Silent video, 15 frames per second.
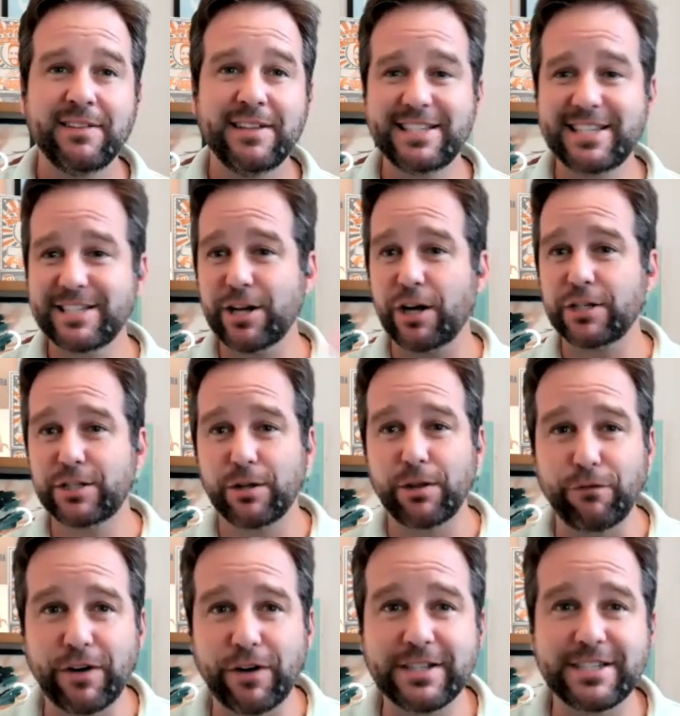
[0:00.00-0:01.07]
This is also the
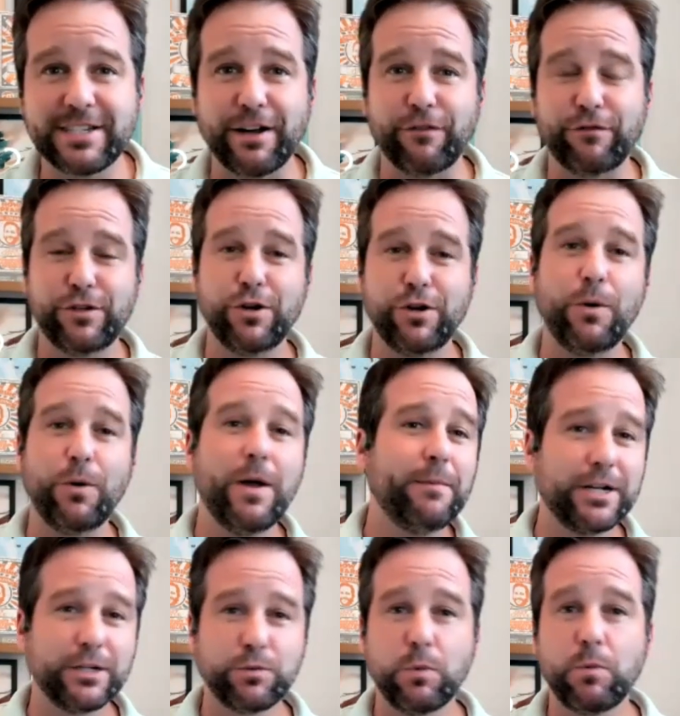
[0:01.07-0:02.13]
fun stuff too,
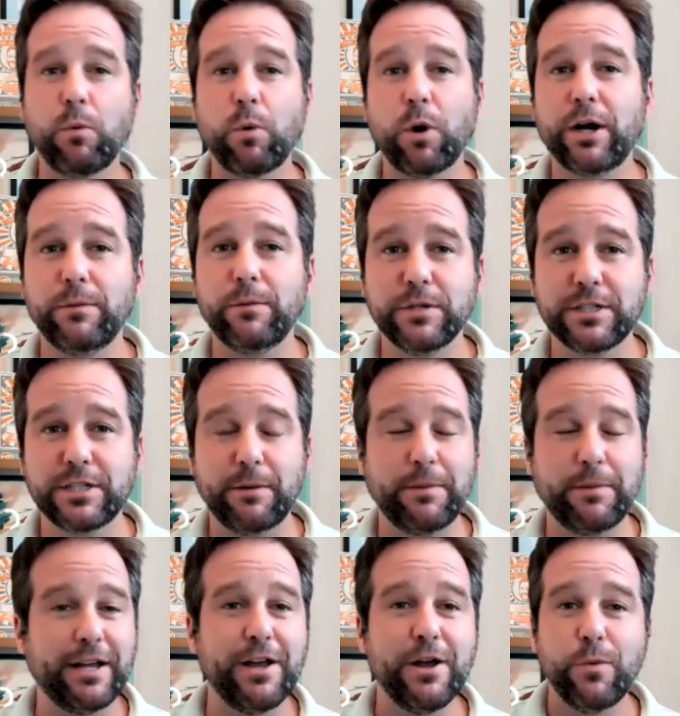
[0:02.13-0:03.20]
because when we're working with
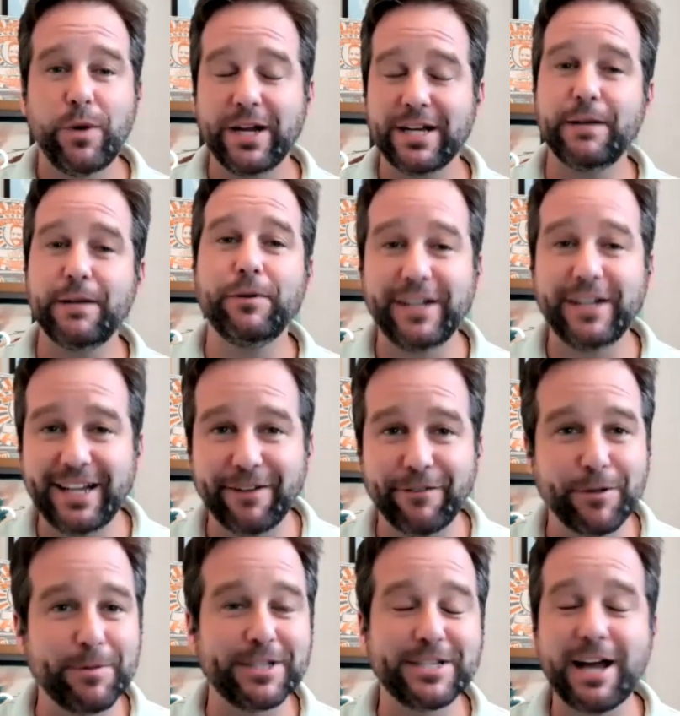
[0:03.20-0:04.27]
somebody, we can typically give
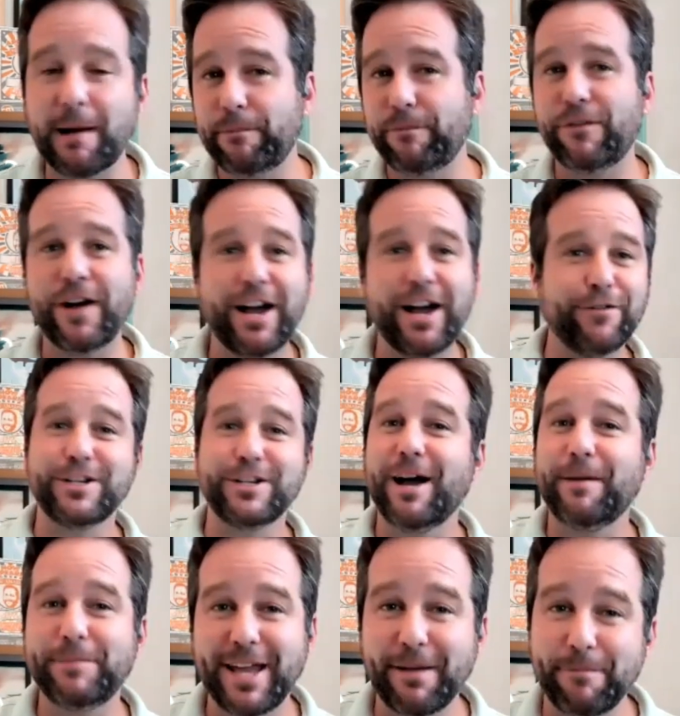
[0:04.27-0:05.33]
them a top 5 or
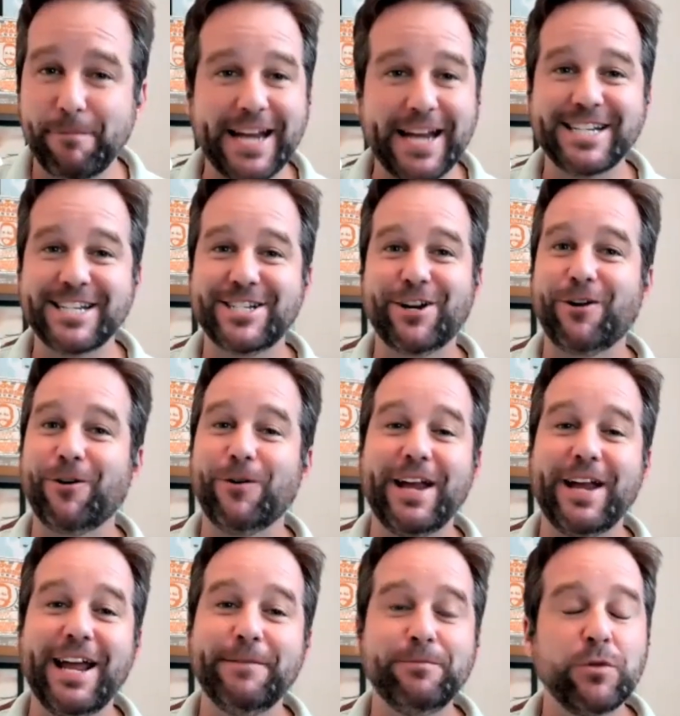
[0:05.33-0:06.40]
top 10 pages to
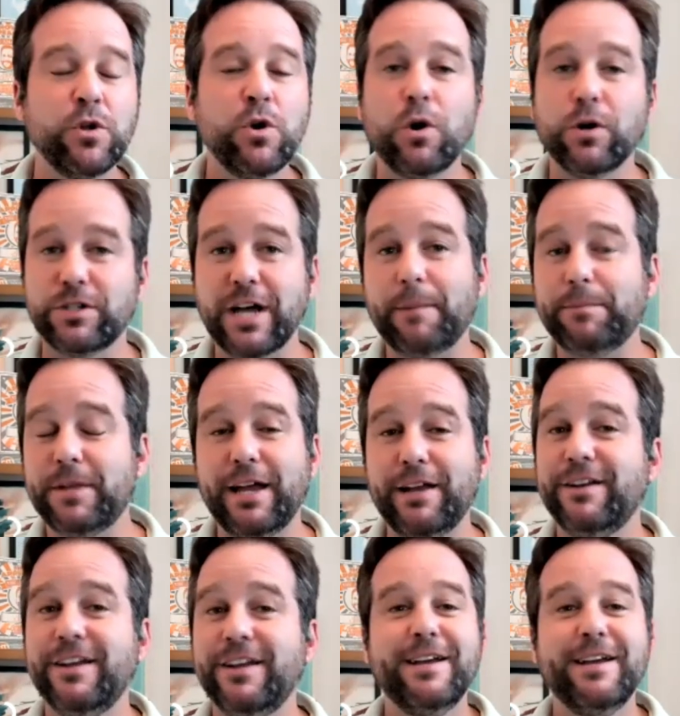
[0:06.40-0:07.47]
create or top
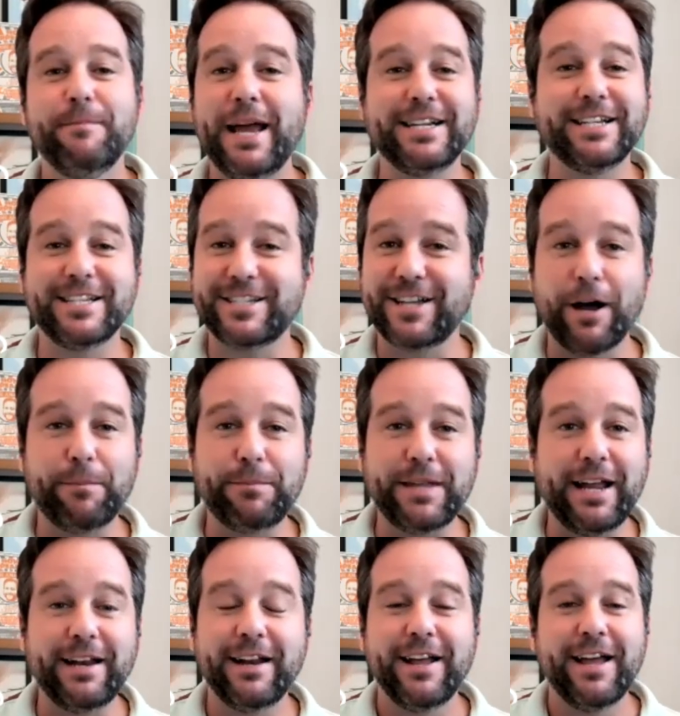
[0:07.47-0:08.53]
10 pages to
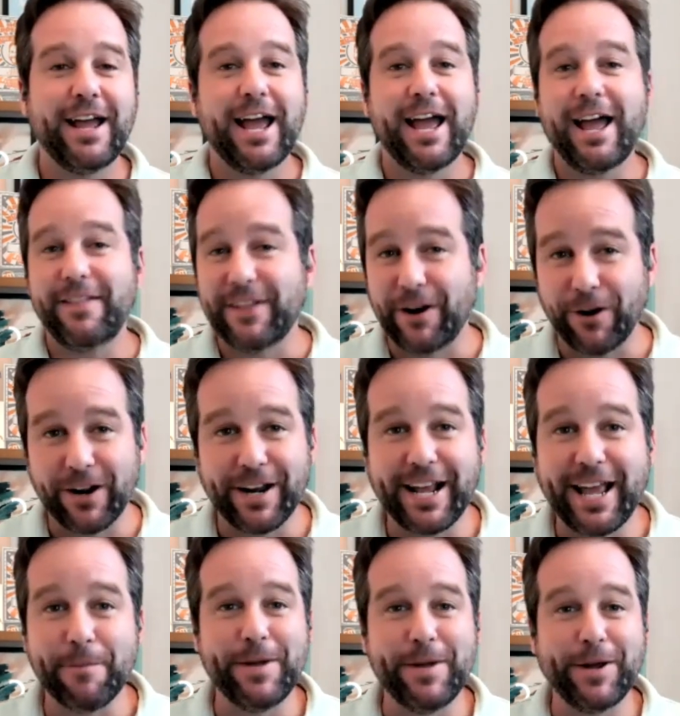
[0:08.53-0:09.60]
update that are going to
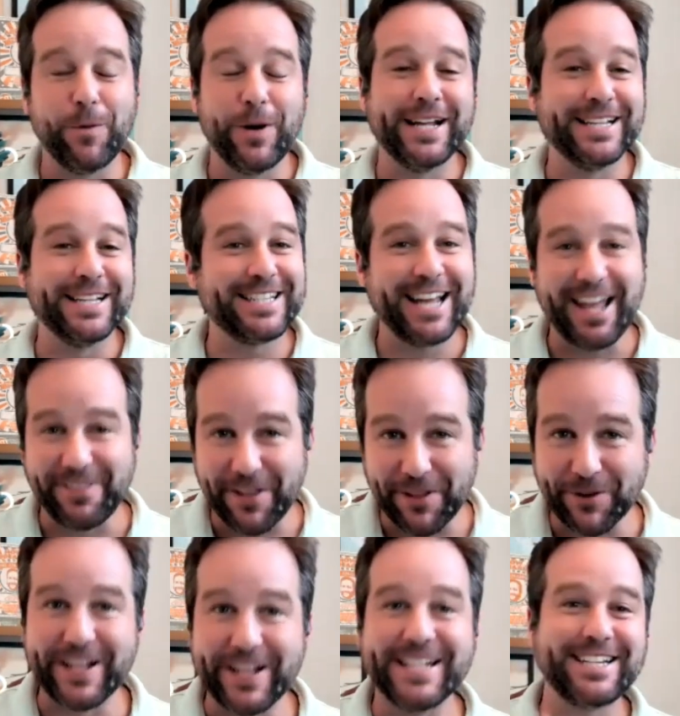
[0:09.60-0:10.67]
get big wins, and then they're
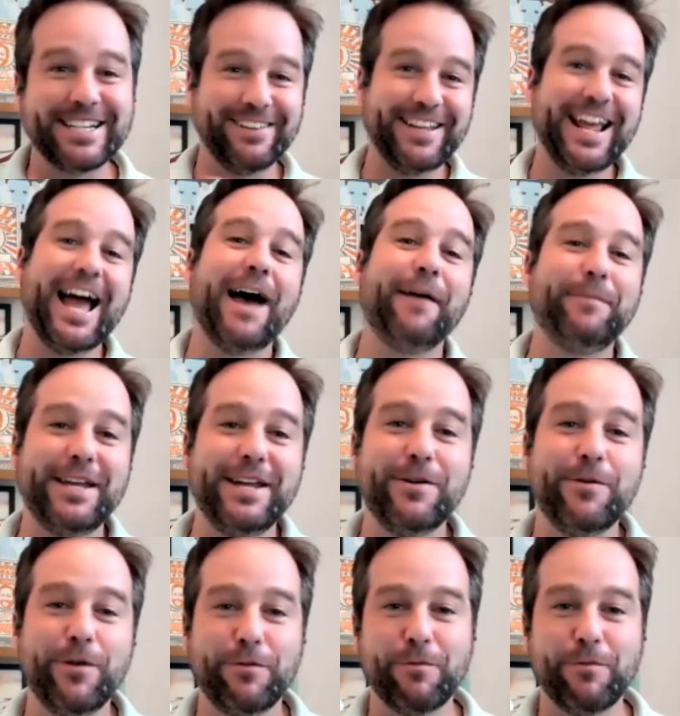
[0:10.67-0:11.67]
instantly happy with